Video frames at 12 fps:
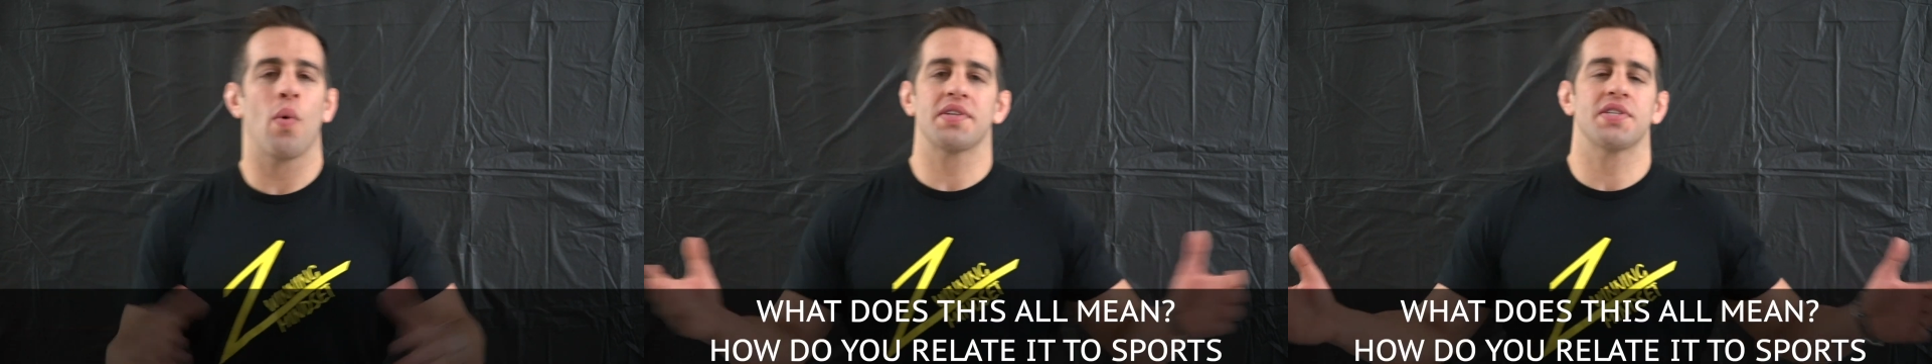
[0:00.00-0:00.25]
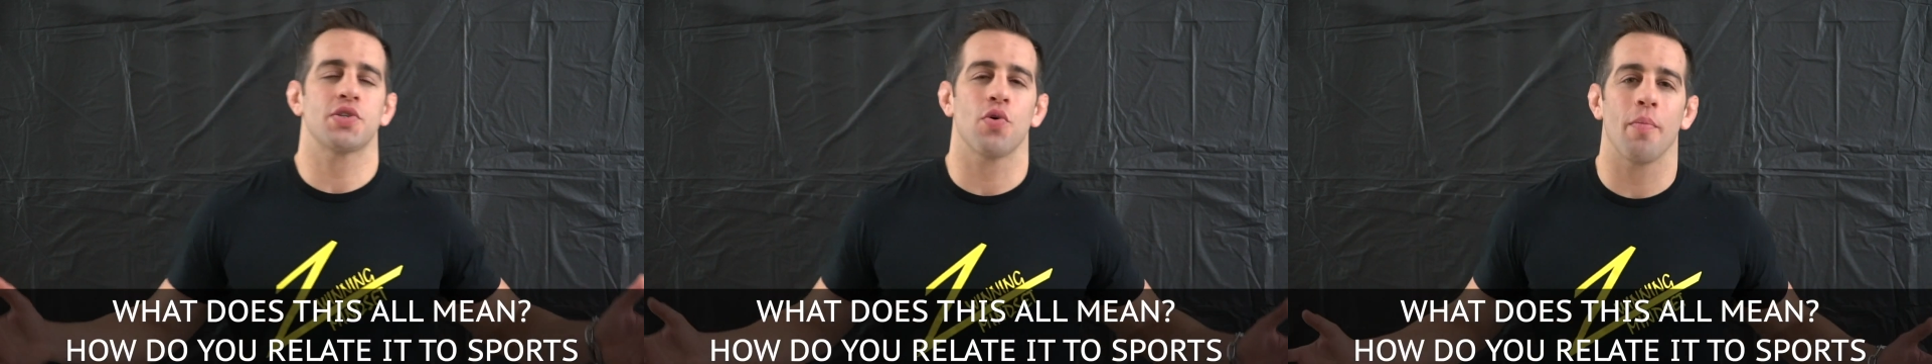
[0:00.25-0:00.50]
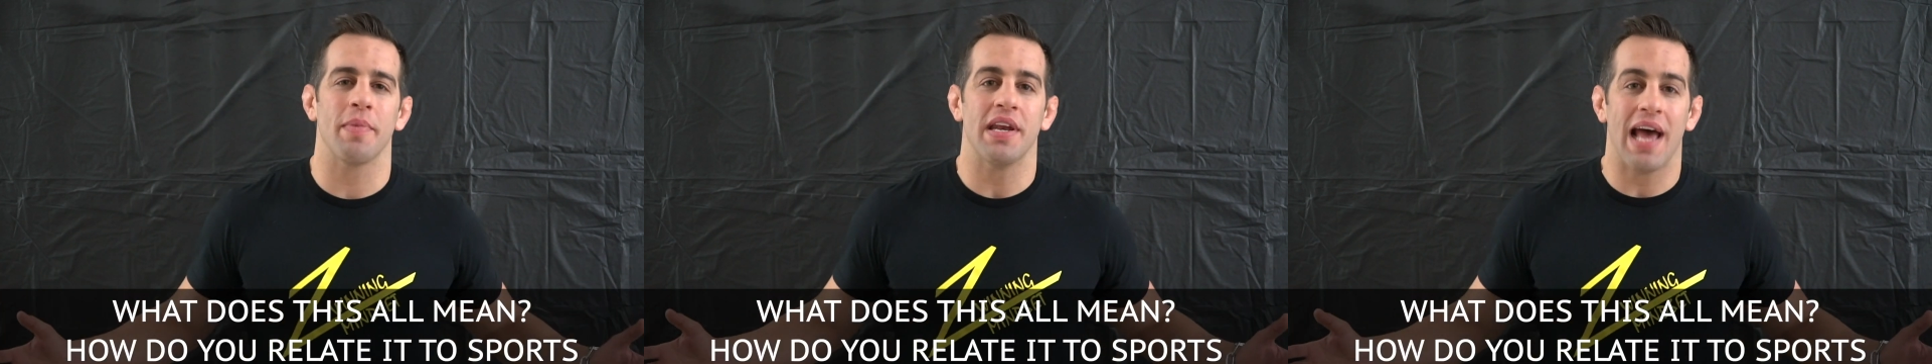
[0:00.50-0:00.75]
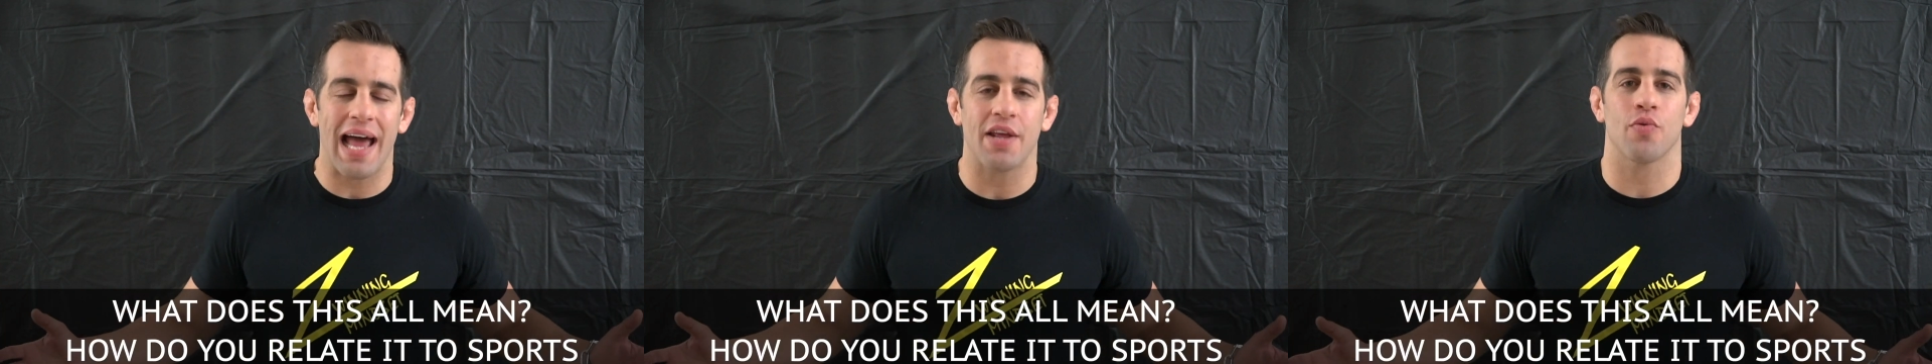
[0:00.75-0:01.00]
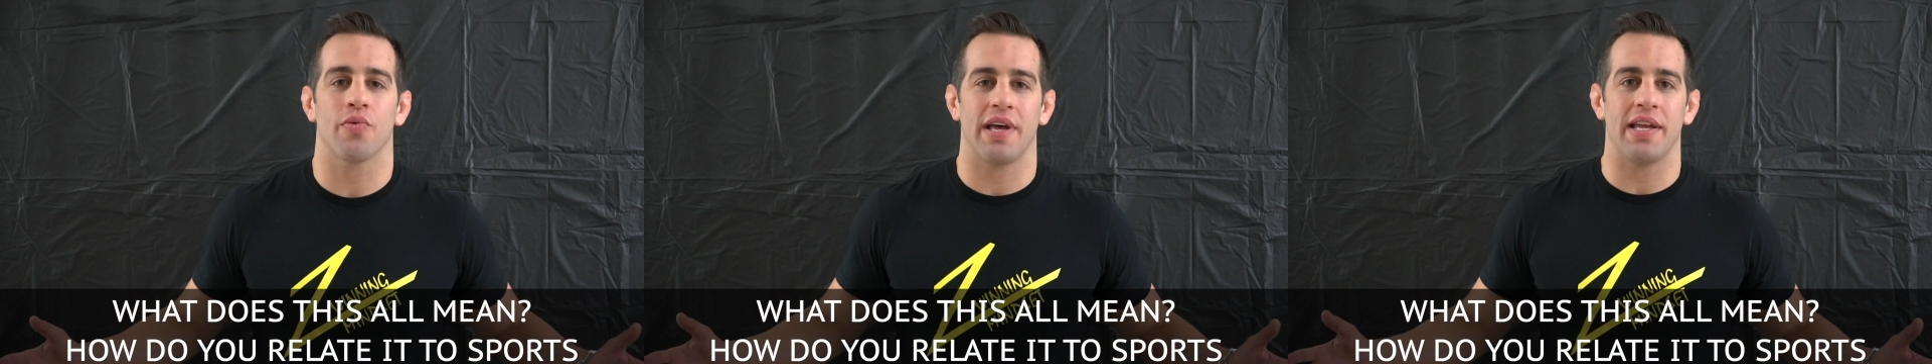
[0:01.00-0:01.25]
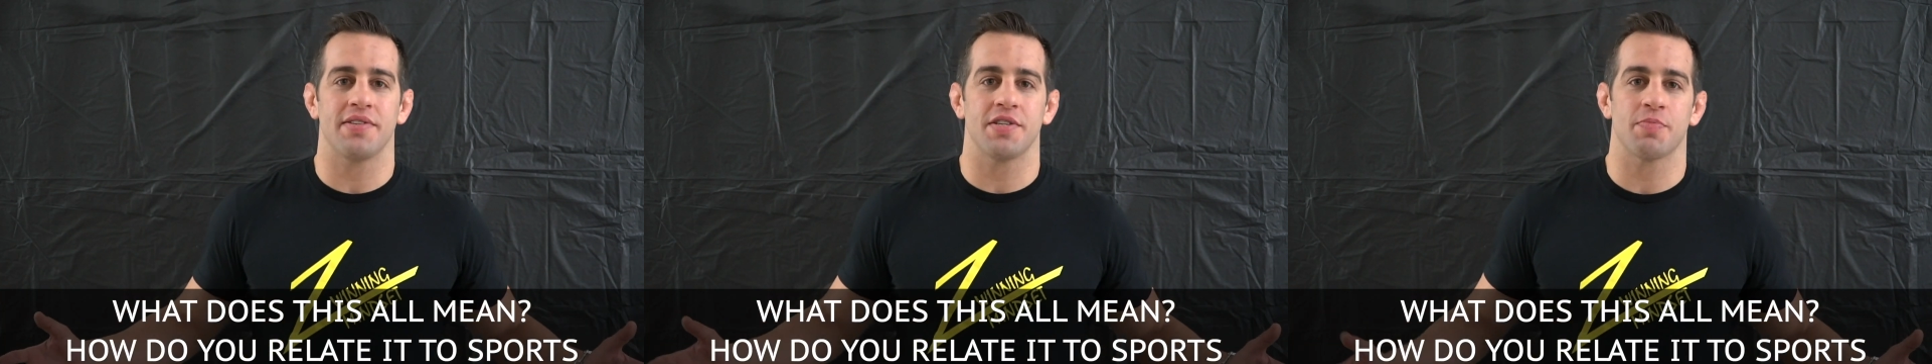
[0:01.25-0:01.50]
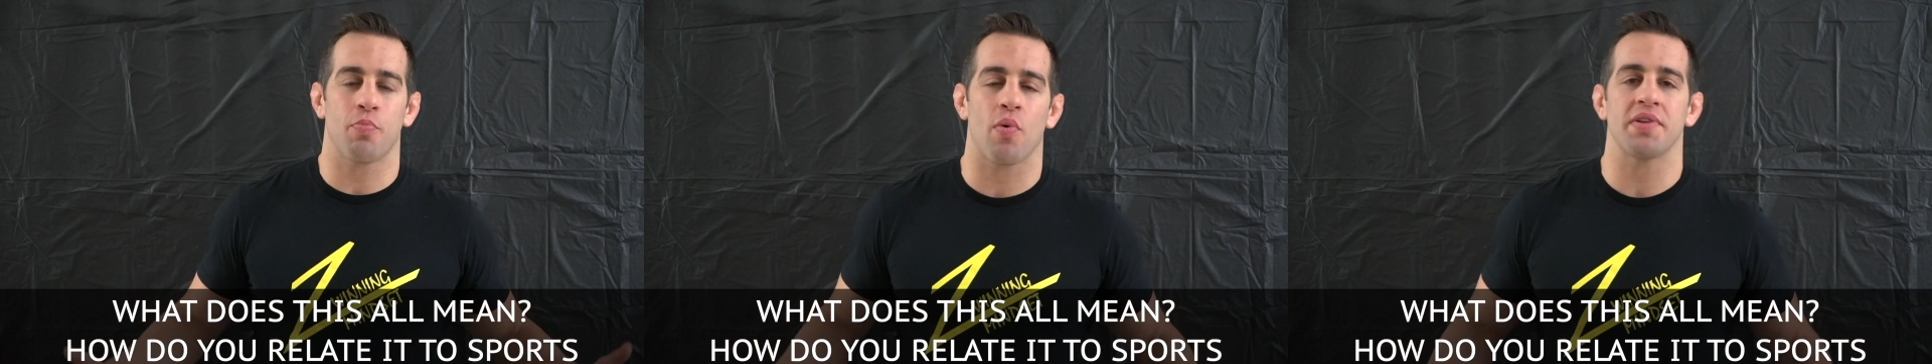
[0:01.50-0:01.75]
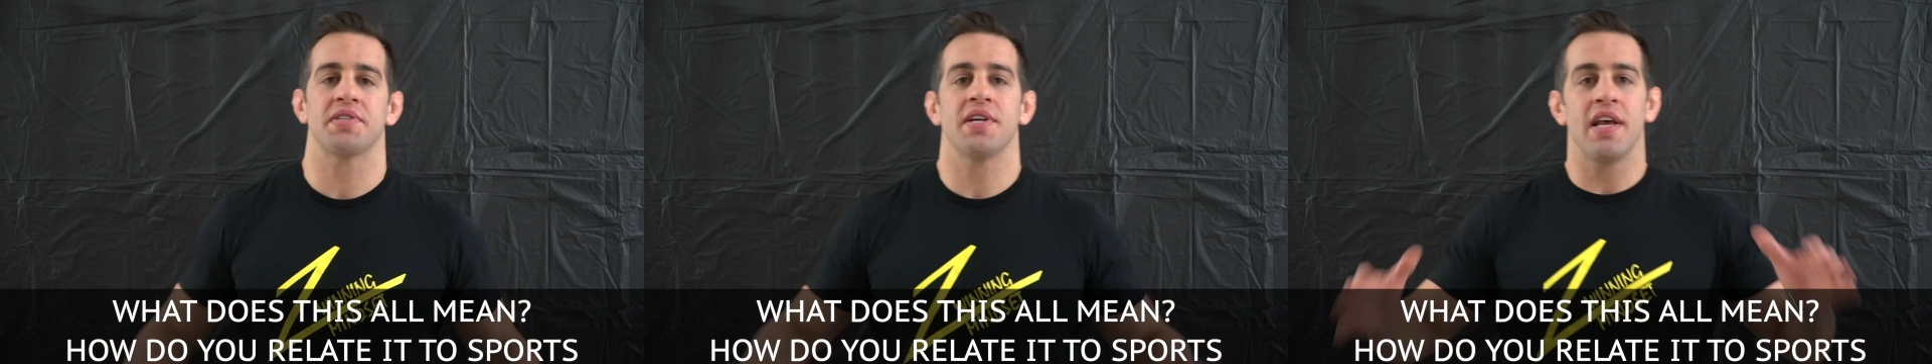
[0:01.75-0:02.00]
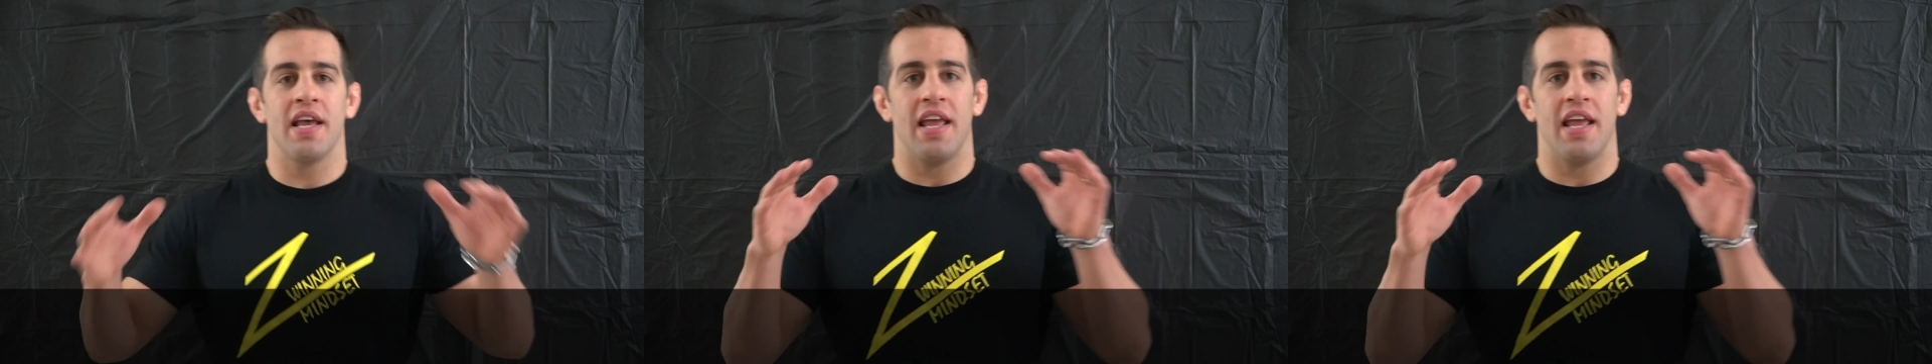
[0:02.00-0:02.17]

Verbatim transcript: What does this all mean? How do you relate it to sports?